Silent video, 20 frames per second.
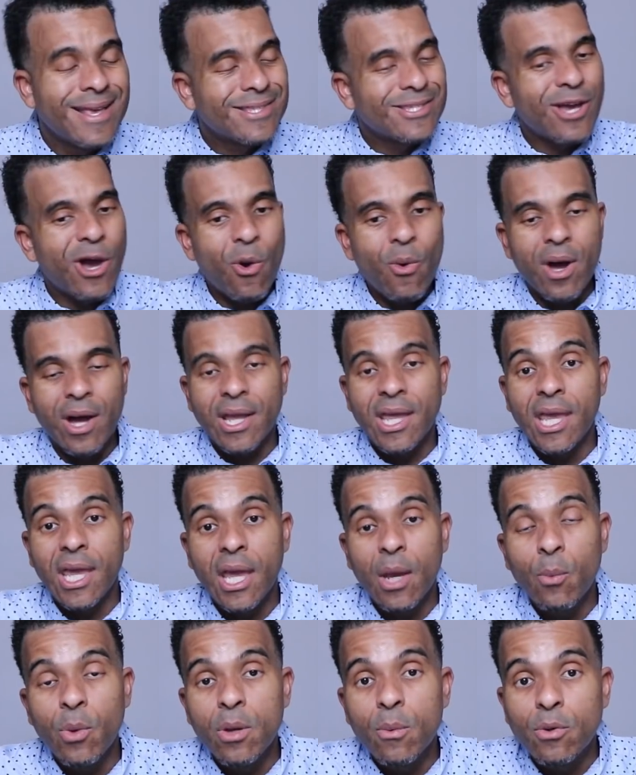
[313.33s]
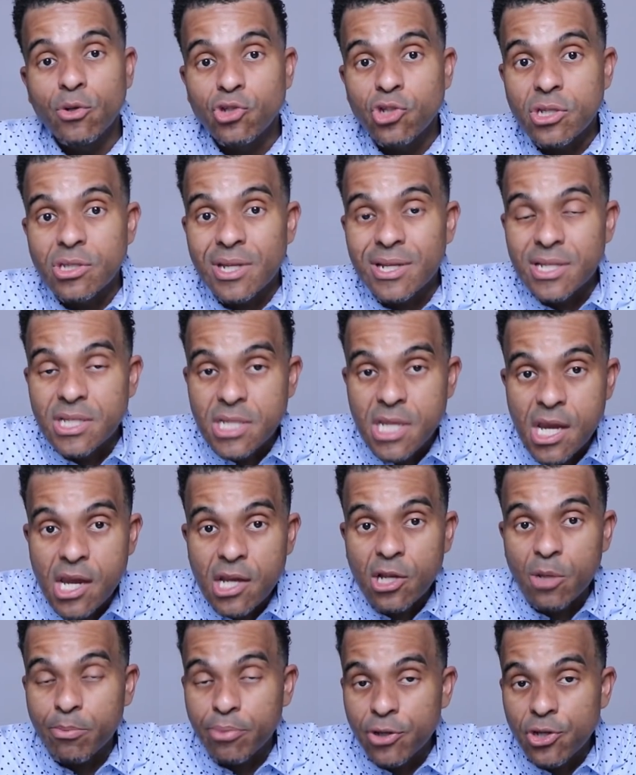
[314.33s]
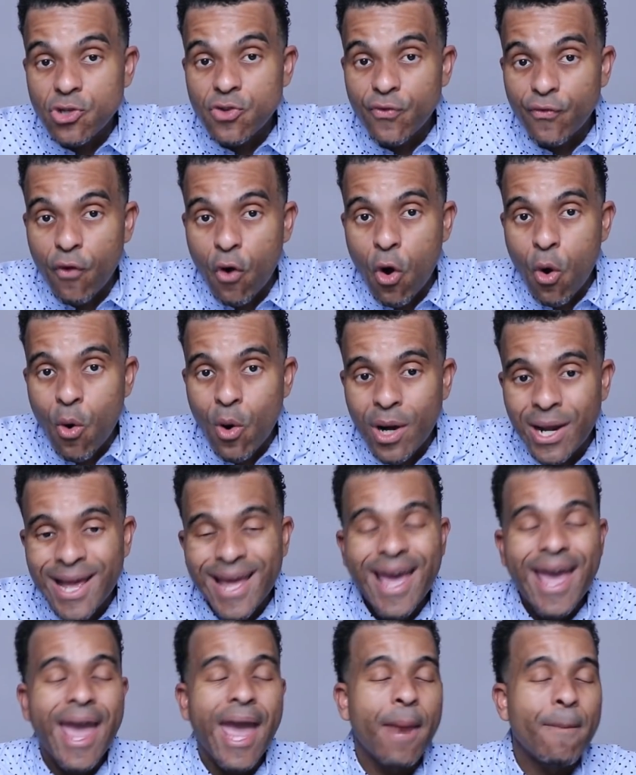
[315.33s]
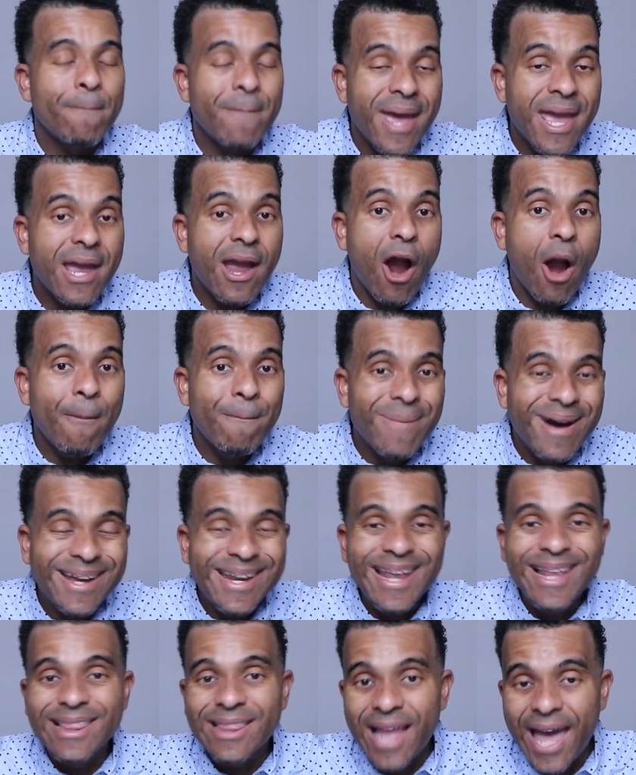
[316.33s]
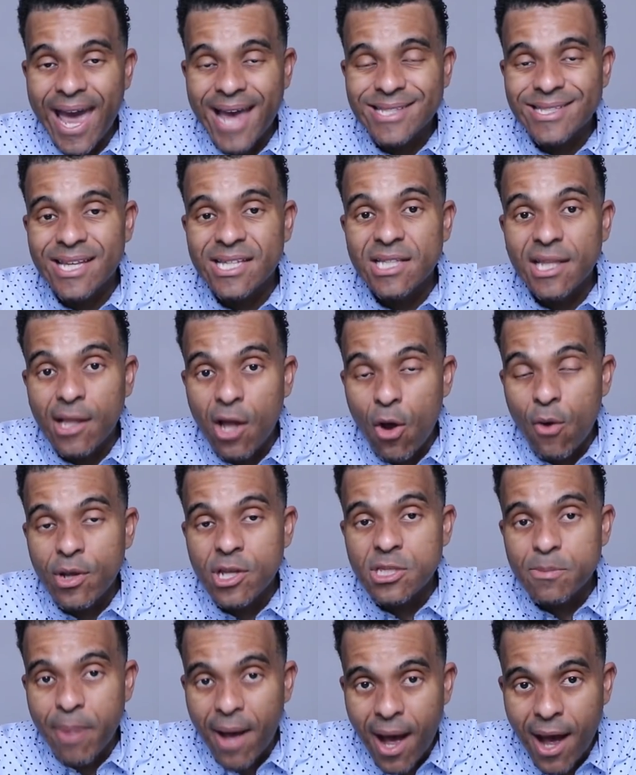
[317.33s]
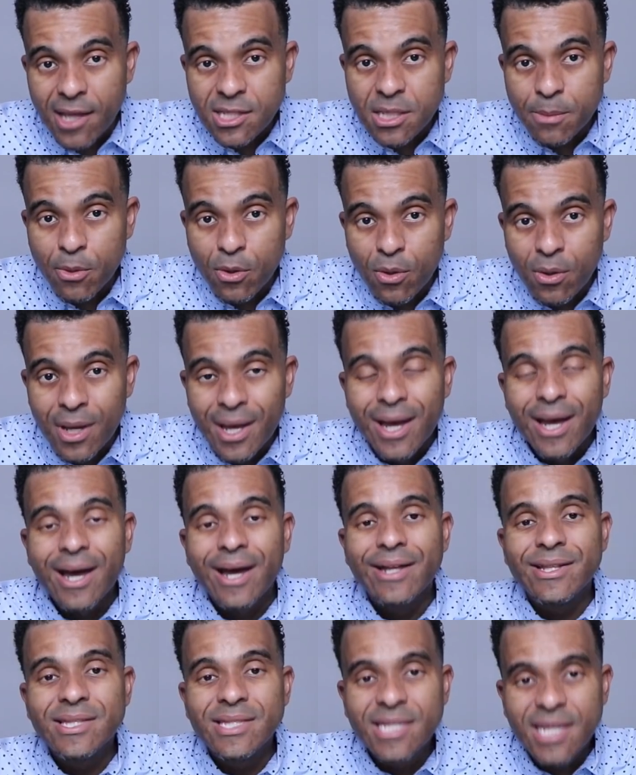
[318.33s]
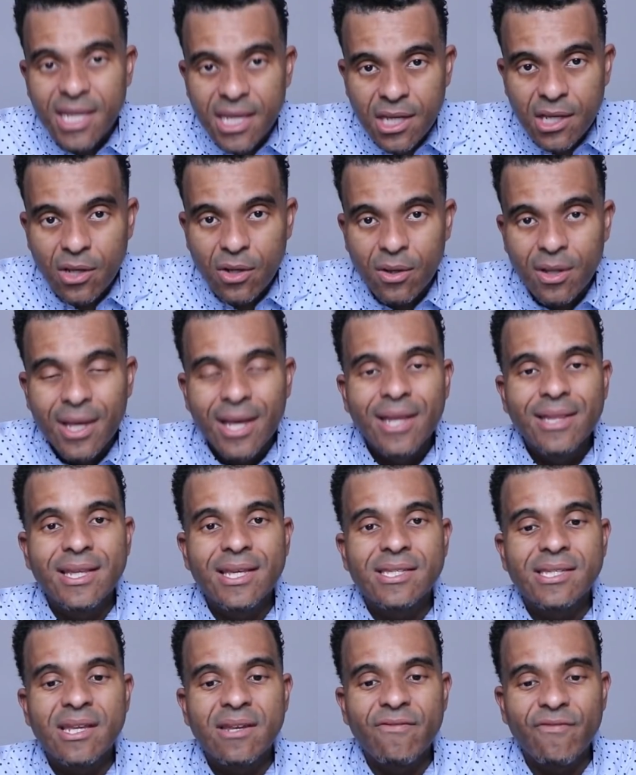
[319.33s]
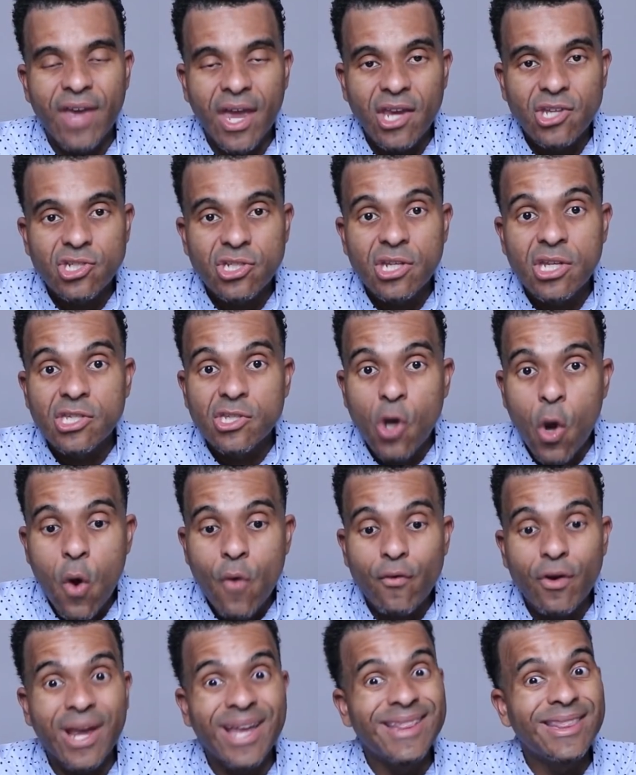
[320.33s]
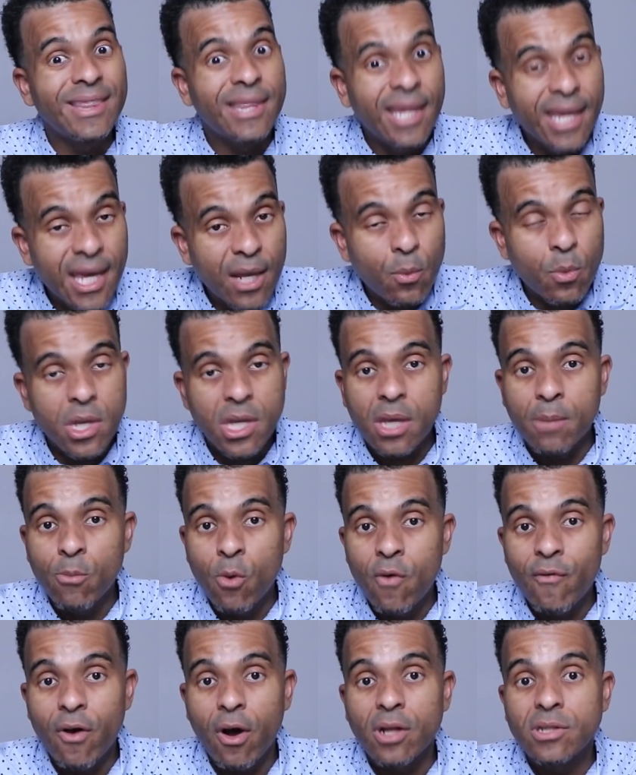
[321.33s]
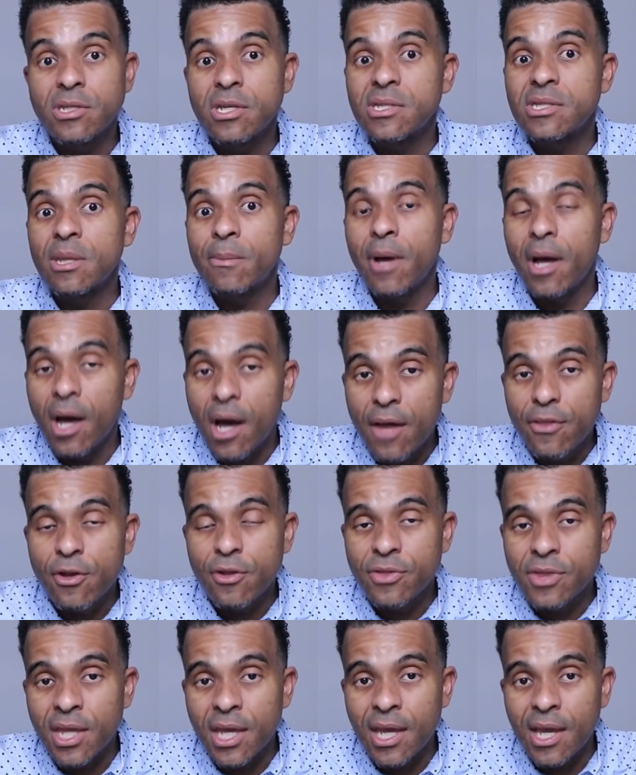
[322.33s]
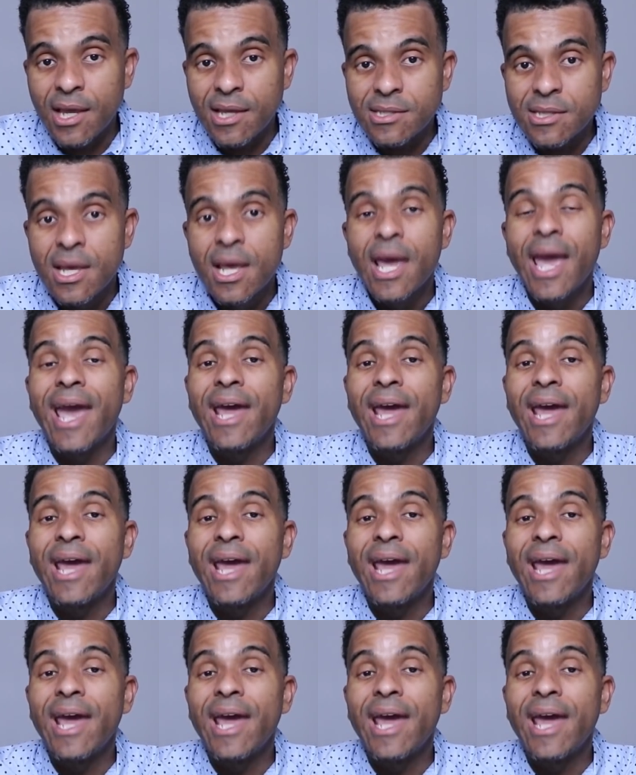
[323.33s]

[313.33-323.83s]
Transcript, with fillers: So, again, we will just continue to push forward and make our money last as long as possible until this invasion is over. And then we can move on to some other things.